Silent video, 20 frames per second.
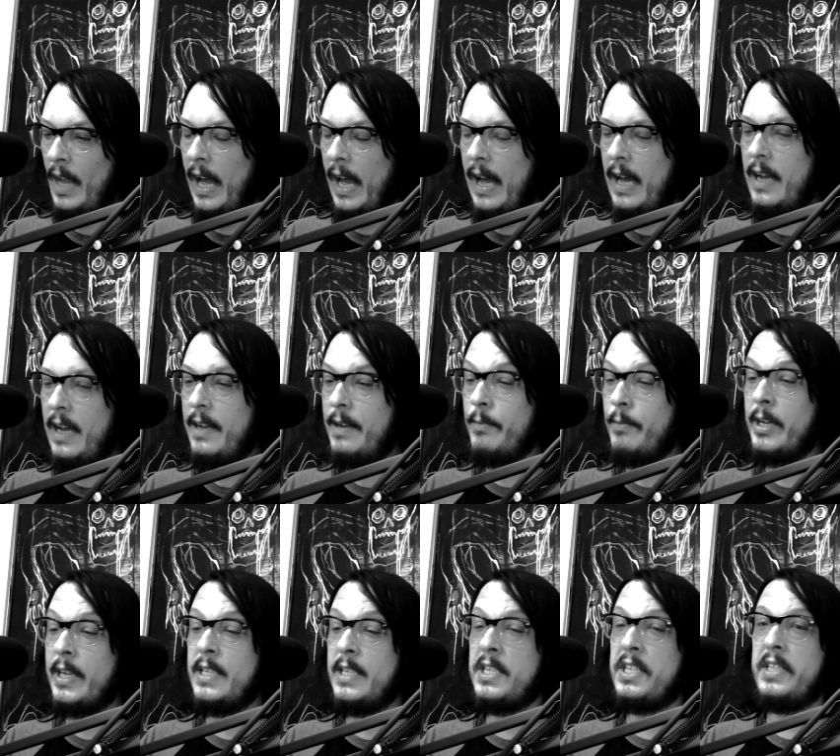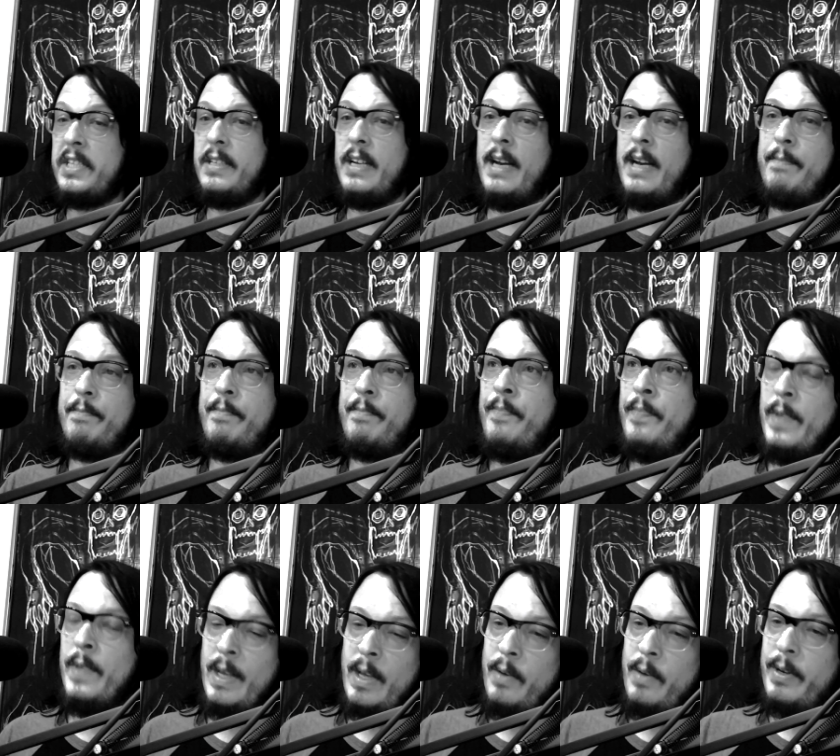
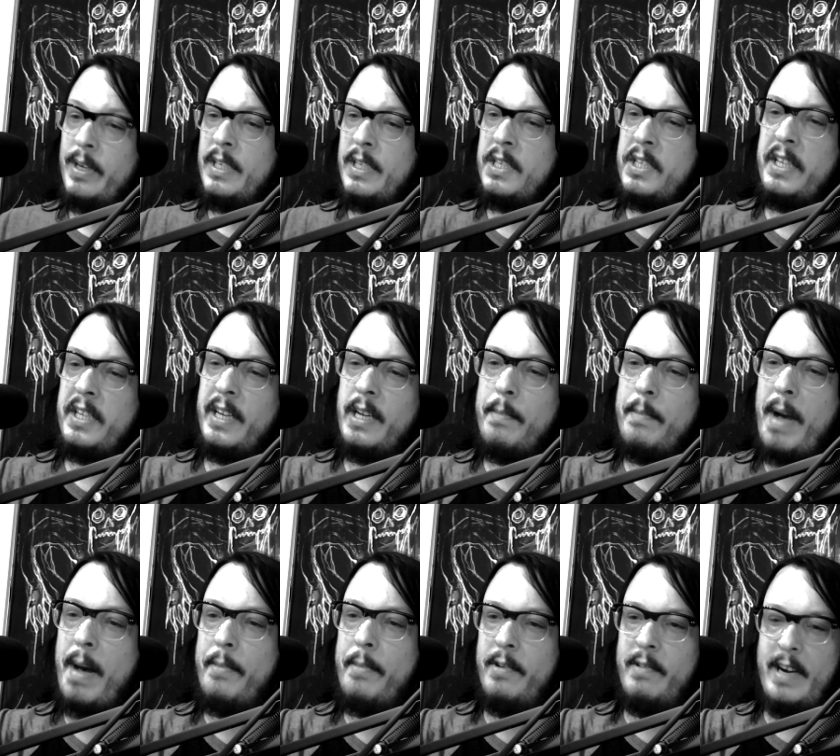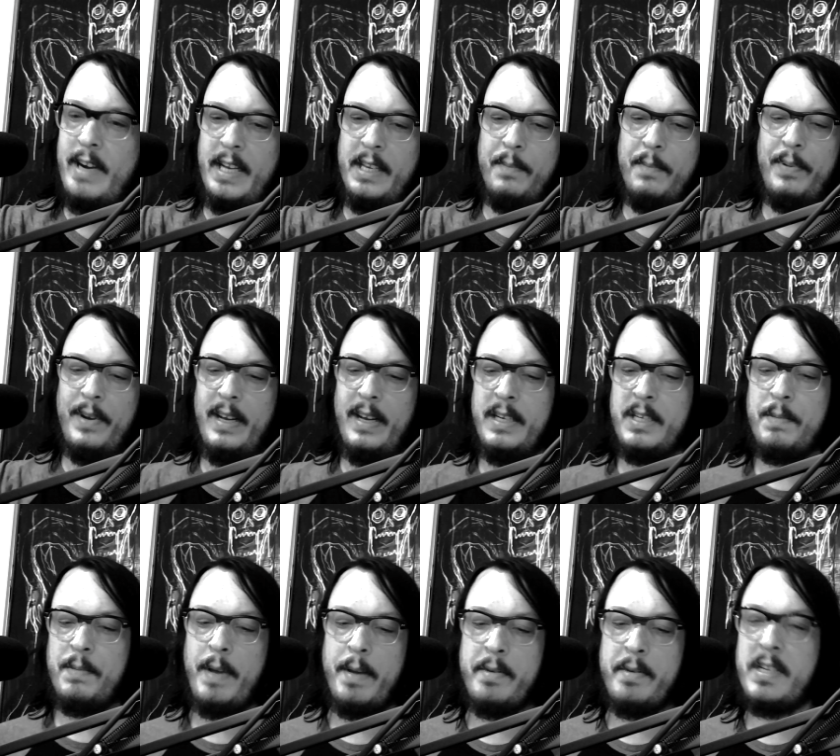We're gonna stick them up around the
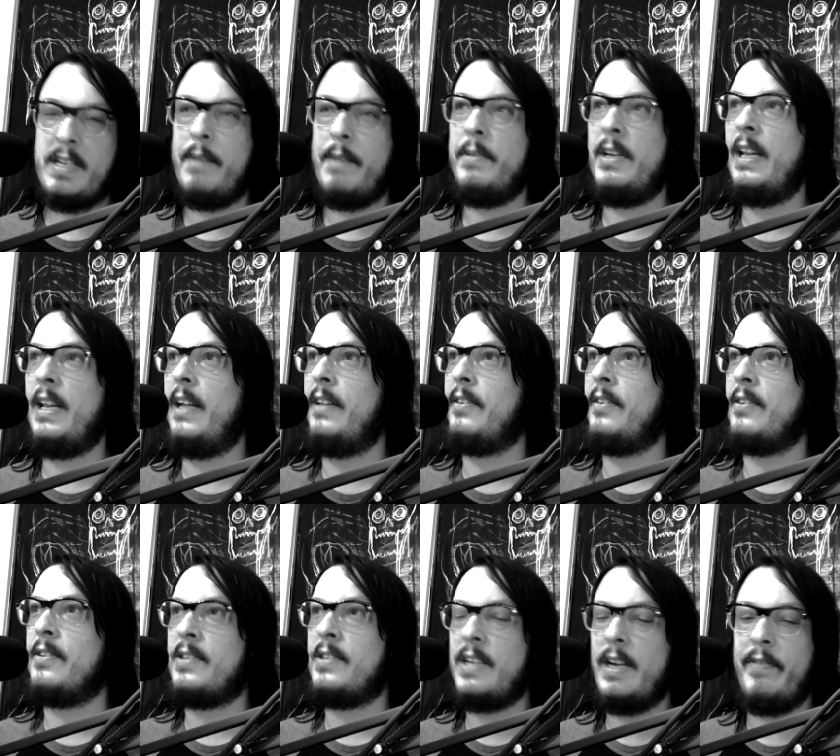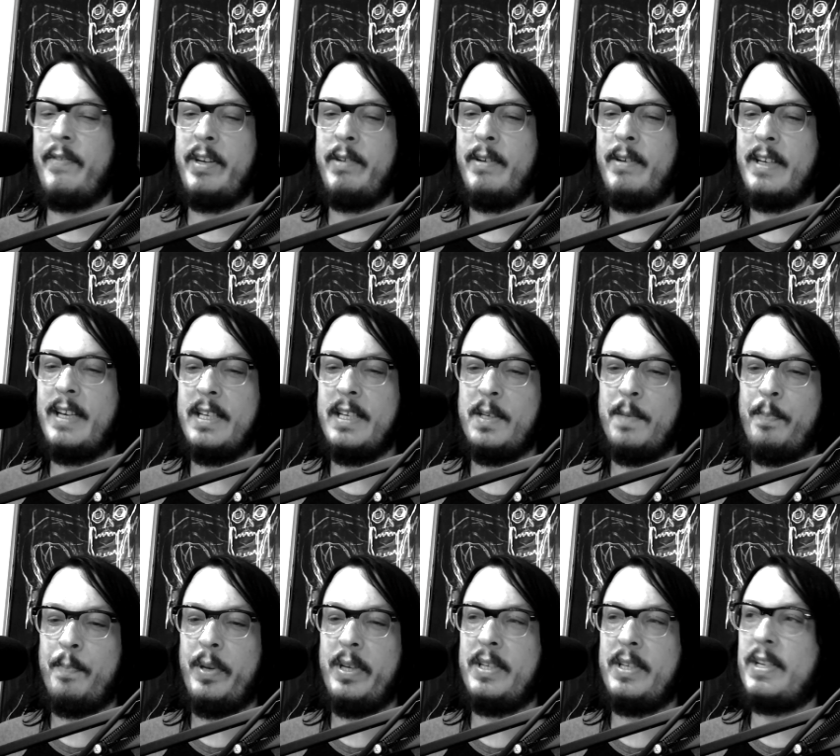place, maybe some in London. So if anyone gets a
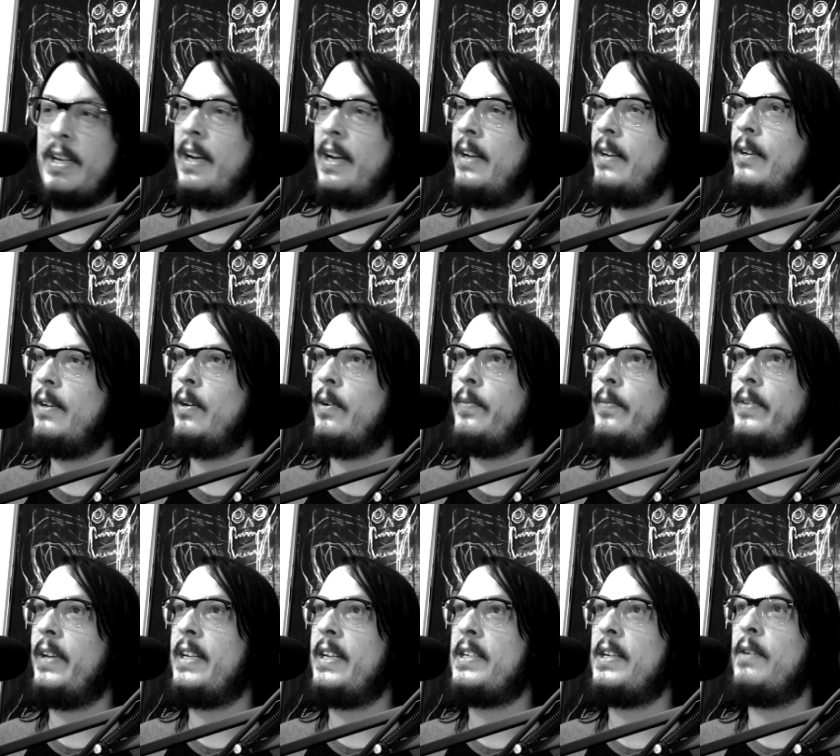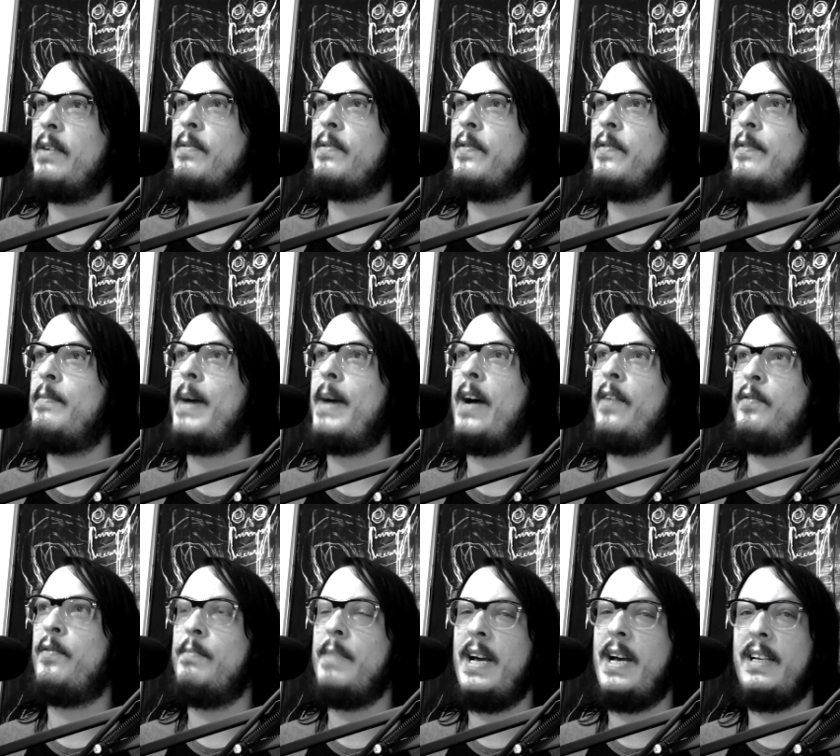picture of themselves with a
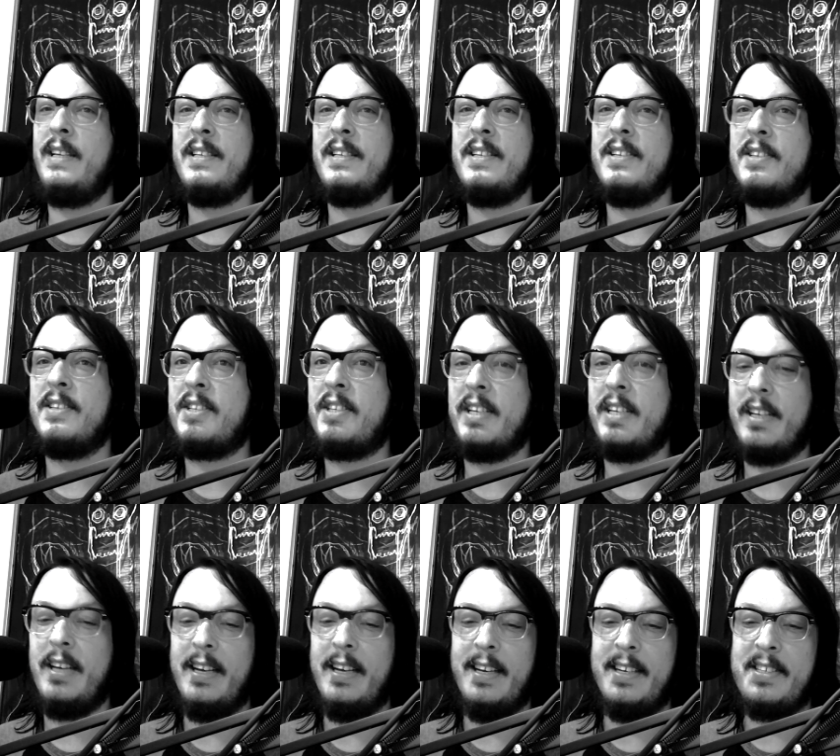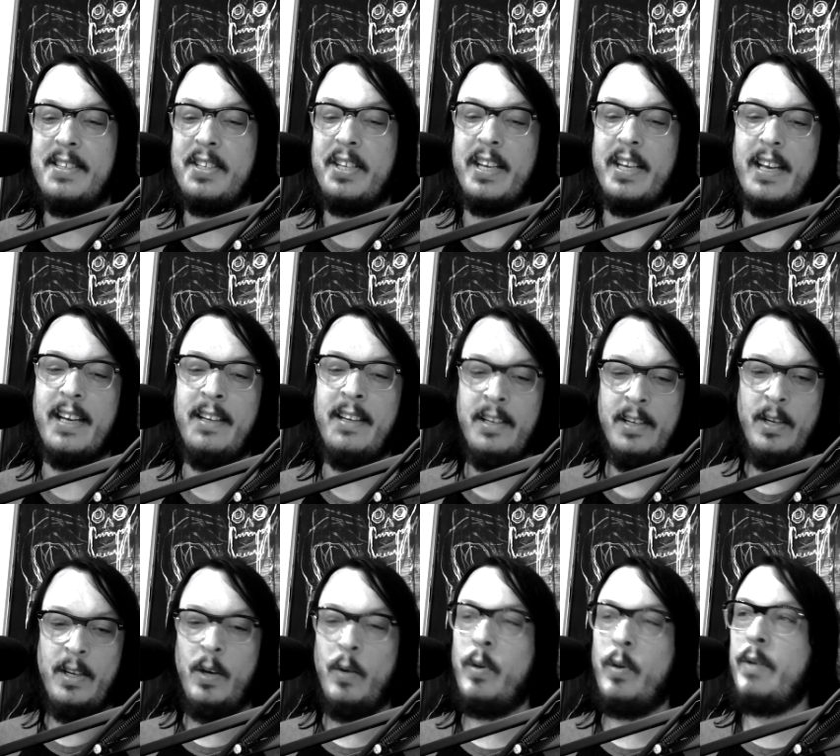Mouth of Manliness in a sticker,
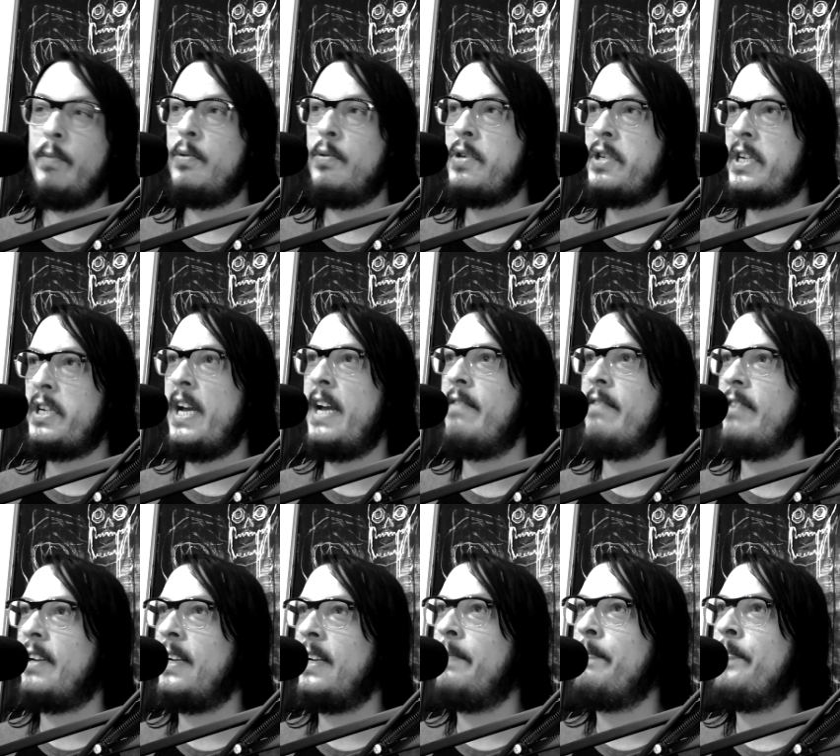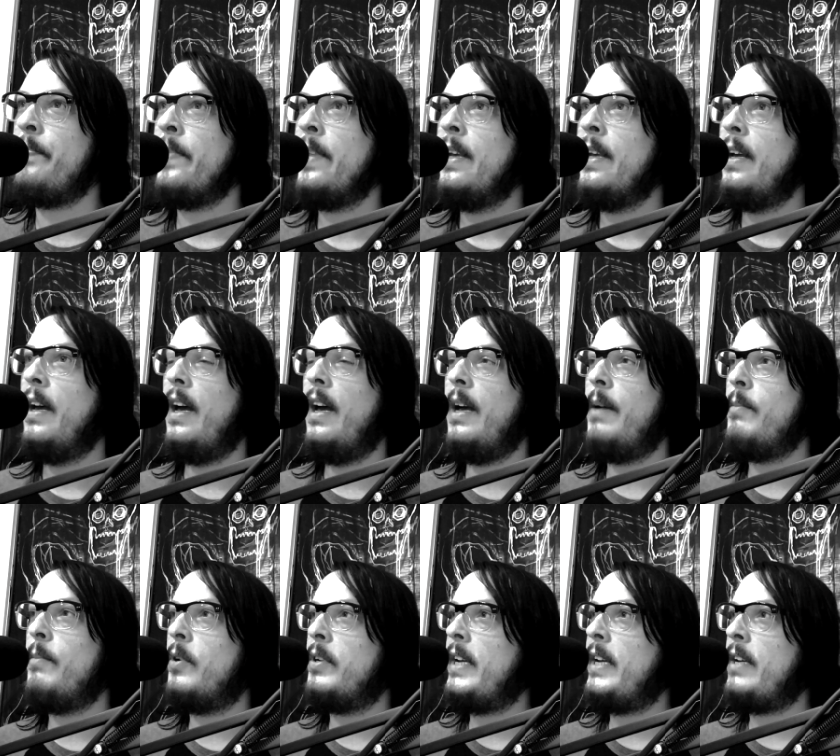we will share it
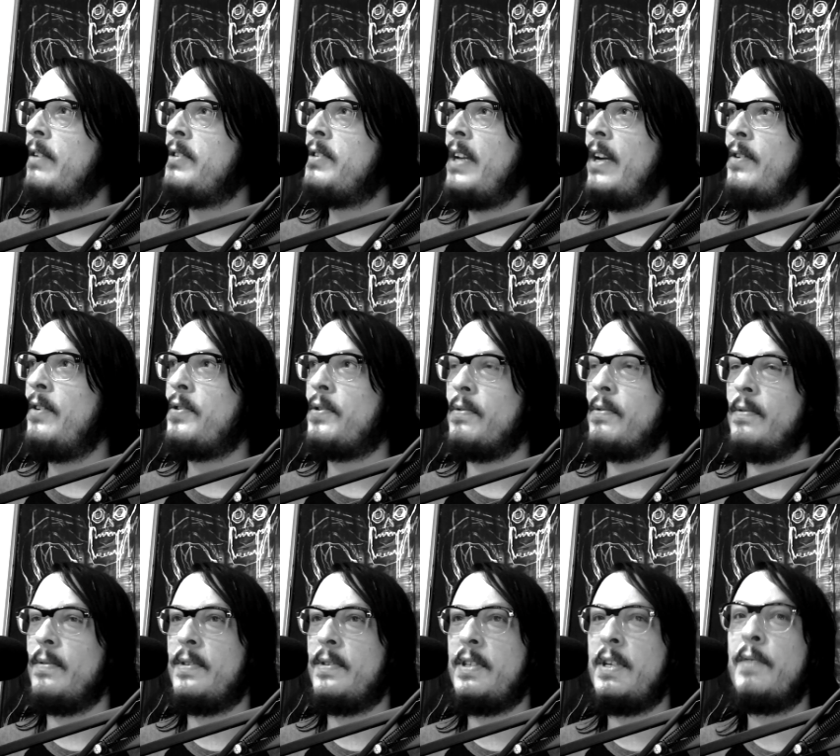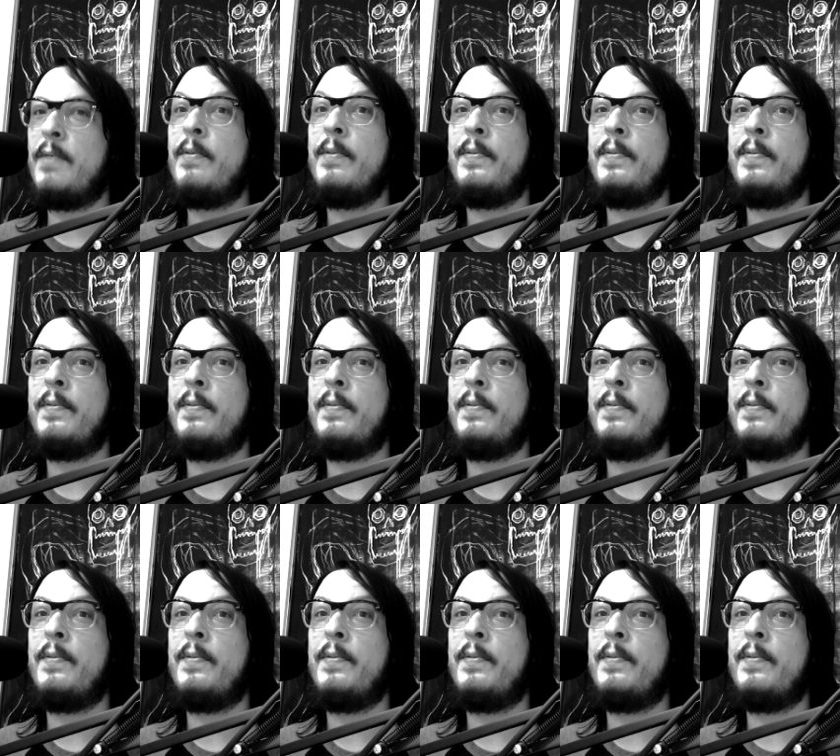on our socials. Just